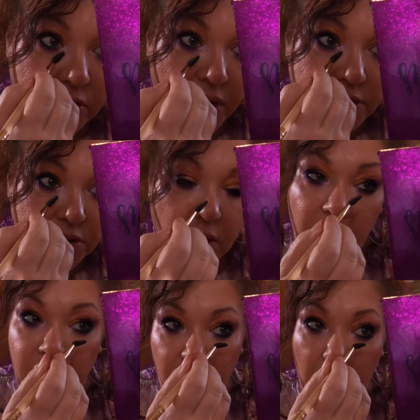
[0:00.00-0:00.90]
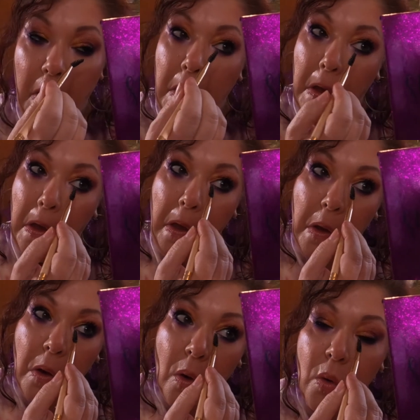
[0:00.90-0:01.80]
scratch it off.
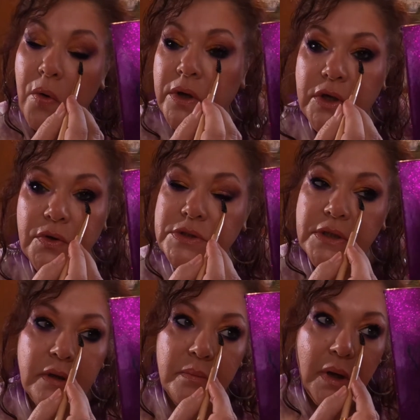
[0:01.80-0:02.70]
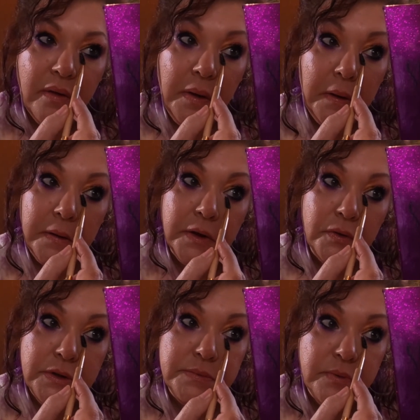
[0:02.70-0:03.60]
Or a Q-tip. I'll get
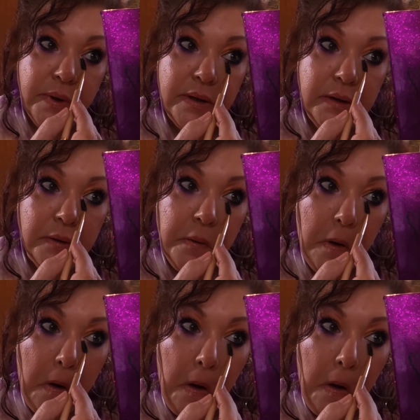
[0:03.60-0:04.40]
Q-tips around here.